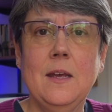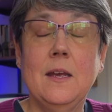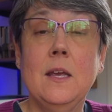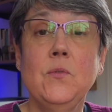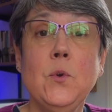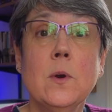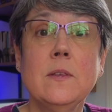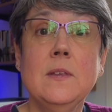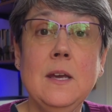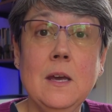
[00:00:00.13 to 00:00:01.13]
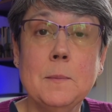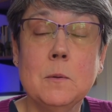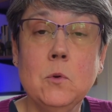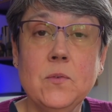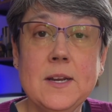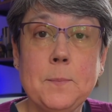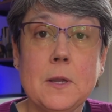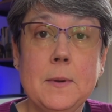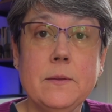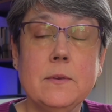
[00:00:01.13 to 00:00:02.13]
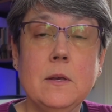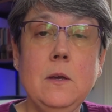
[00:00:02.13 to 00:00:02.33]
If you are thinking about moving to Plymouth,